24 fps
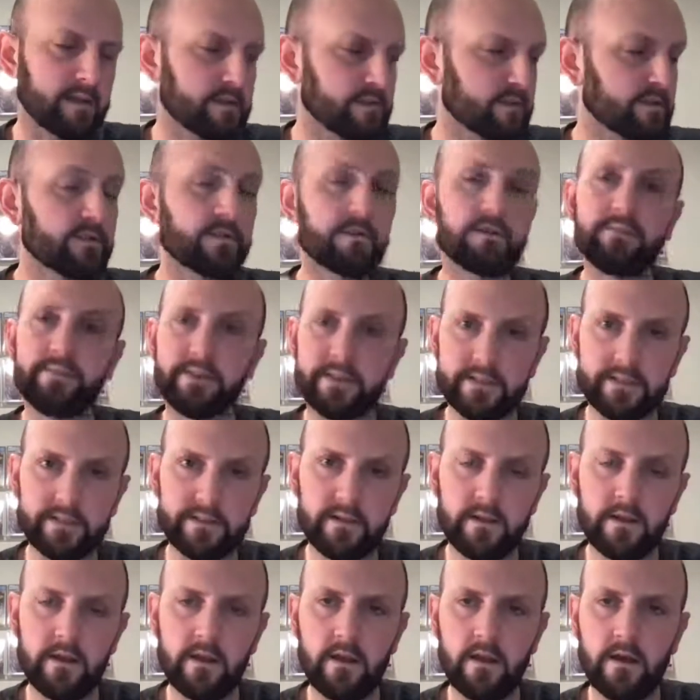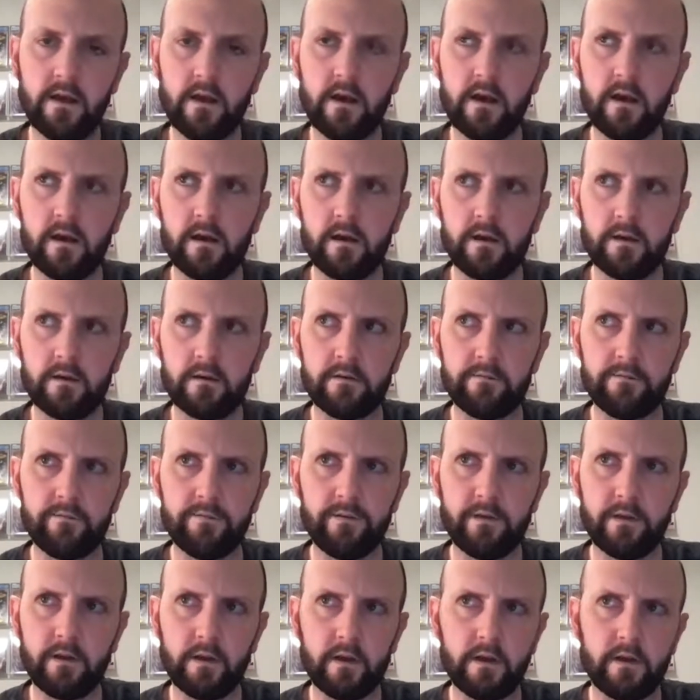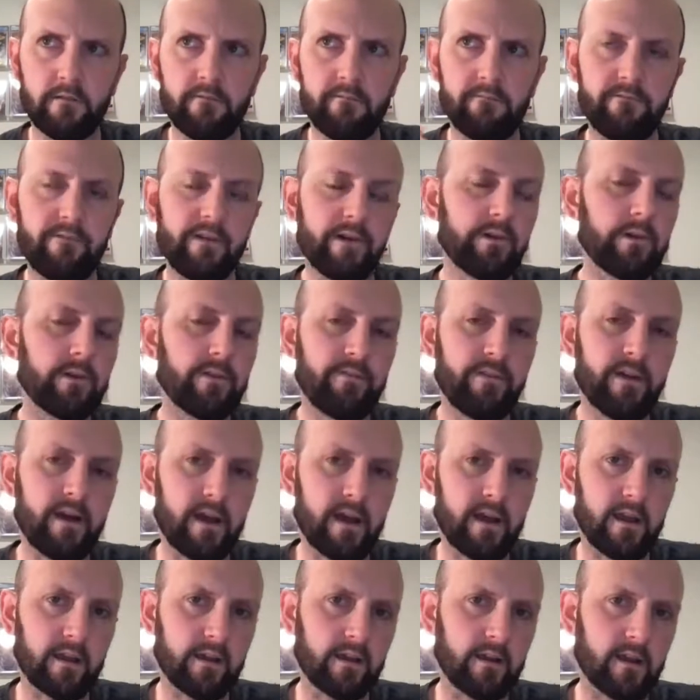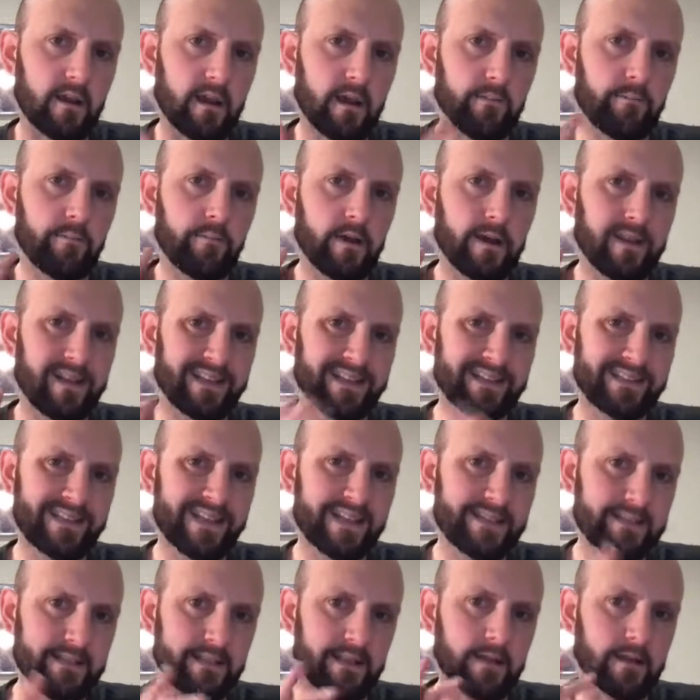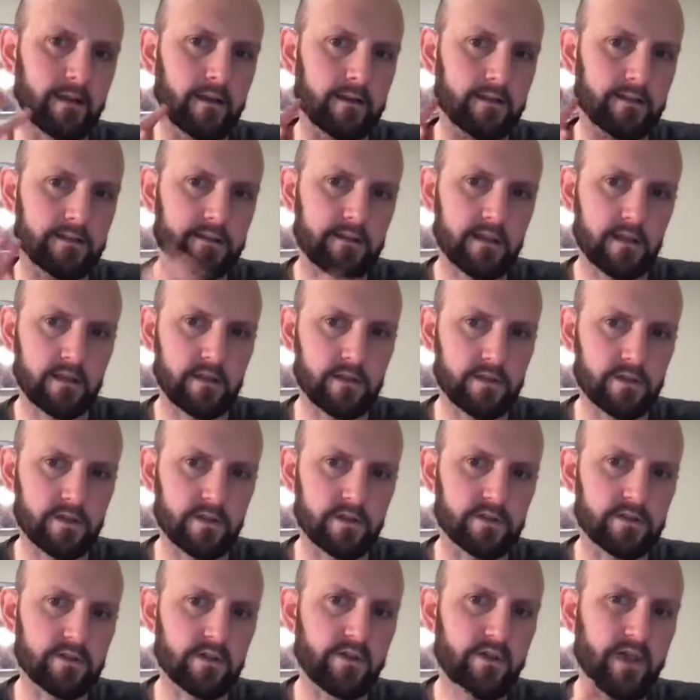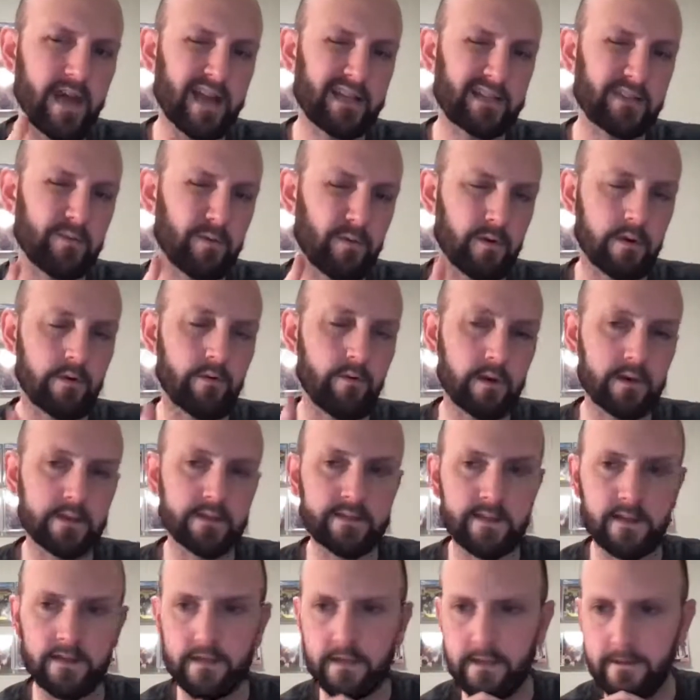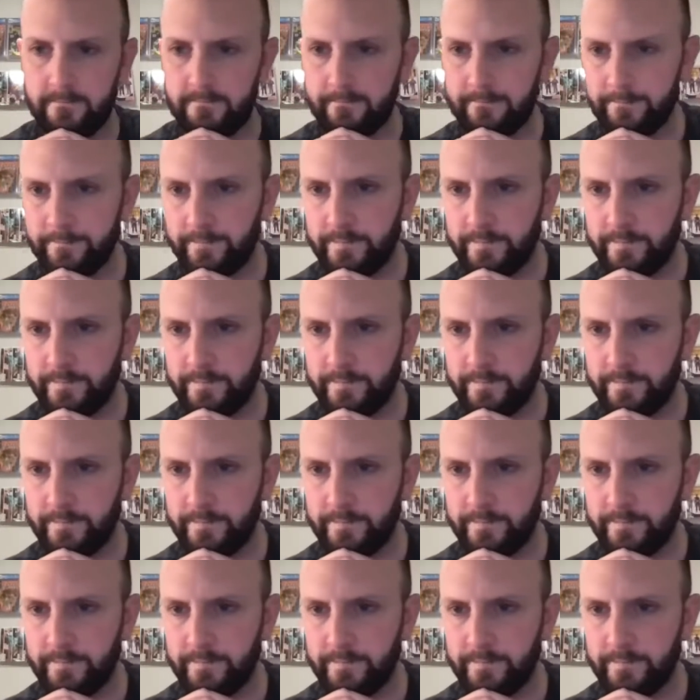service of verifying an existing signature. So that's where you want to send it.